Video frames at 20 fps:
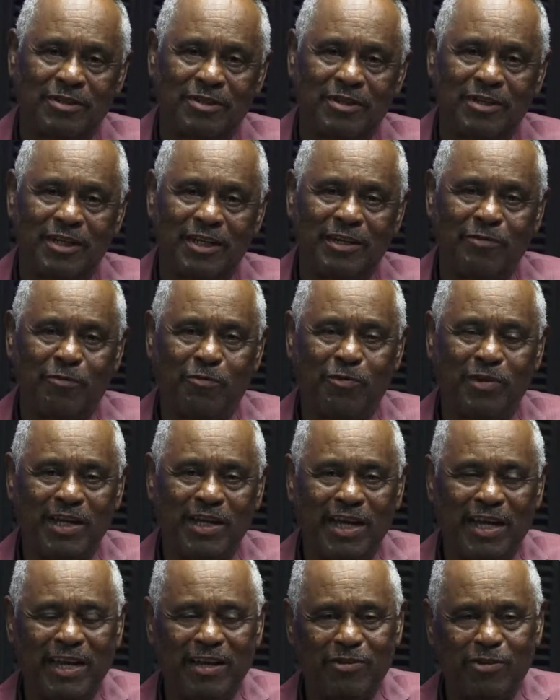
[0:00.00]
If we
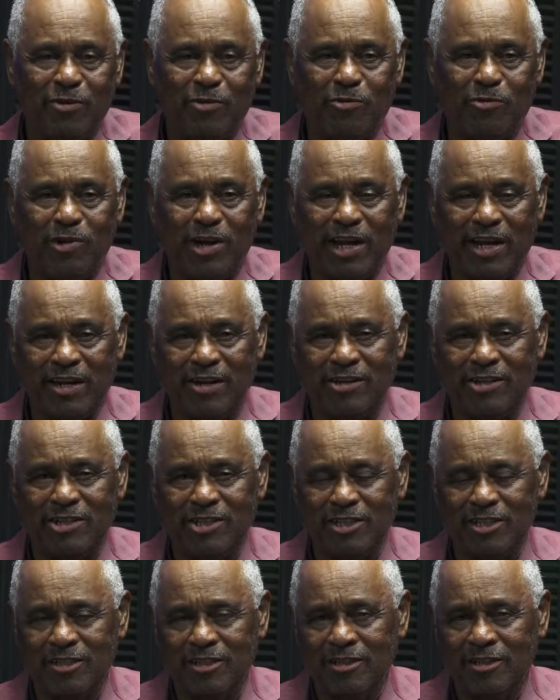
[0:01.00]
had the
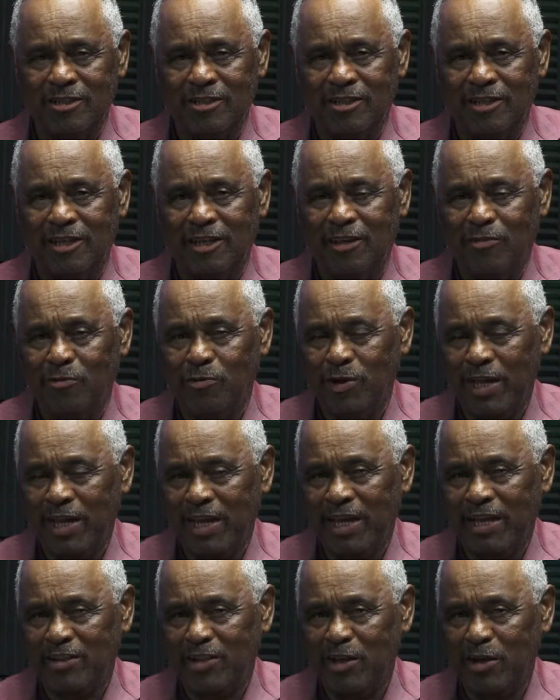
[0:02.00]
records, if we
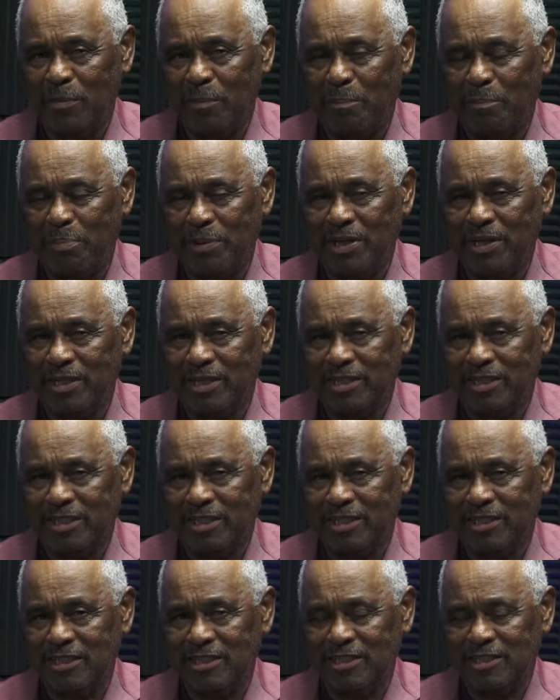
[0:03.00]
had the
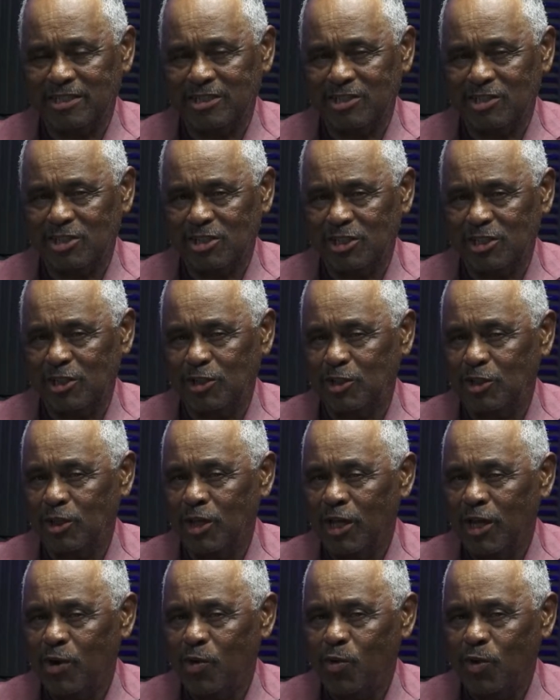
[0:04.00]
ability to see
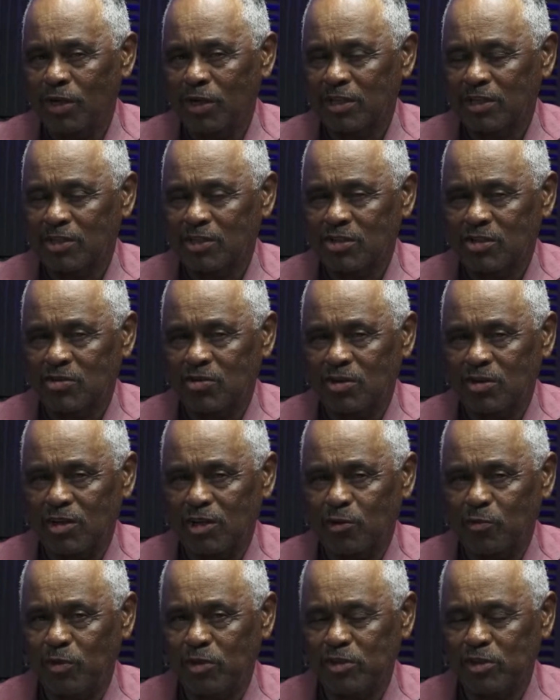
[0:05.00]
what the
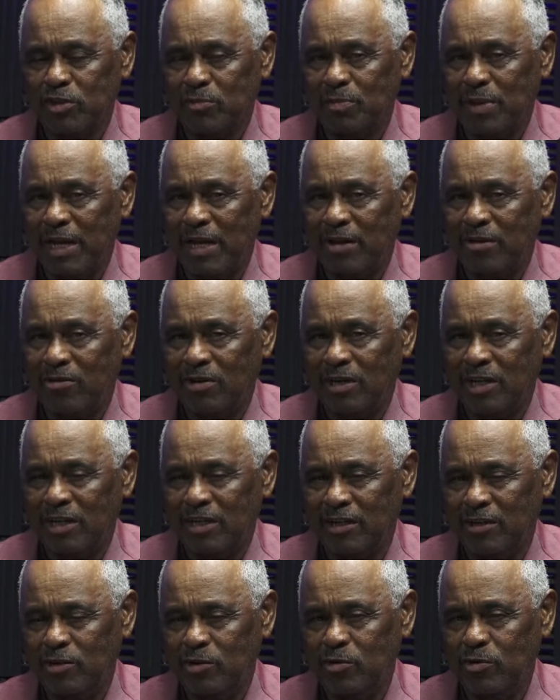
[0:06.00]
struggle was about
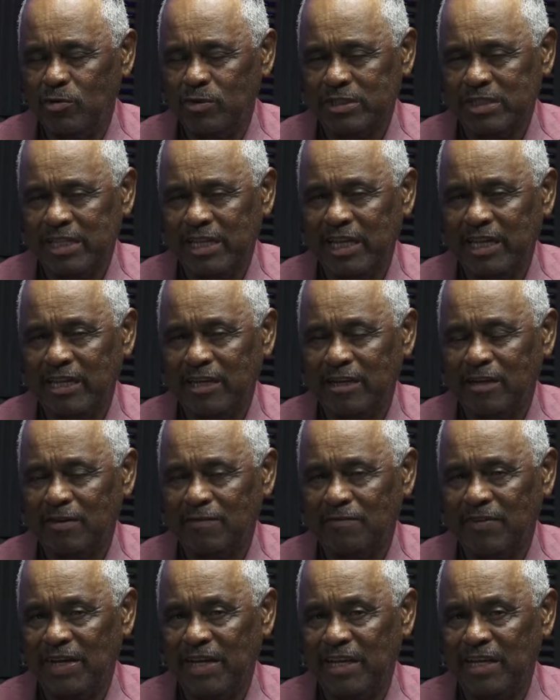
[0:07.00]
and who was taking the
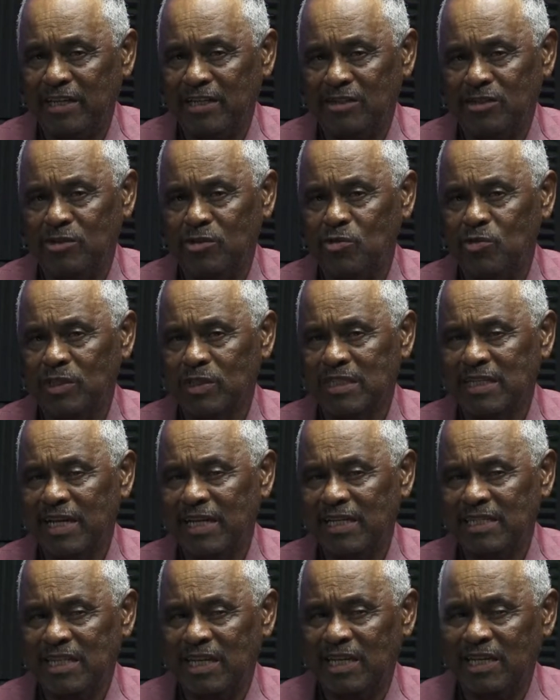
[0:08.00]
fight and who was
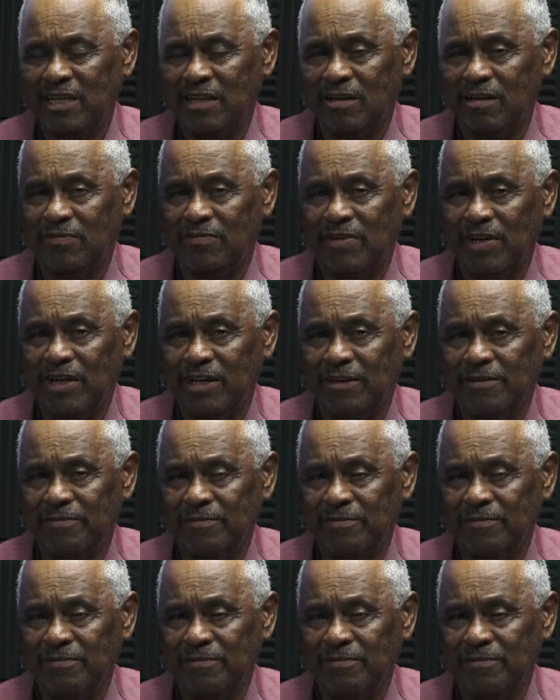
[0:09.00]
not taking the fight.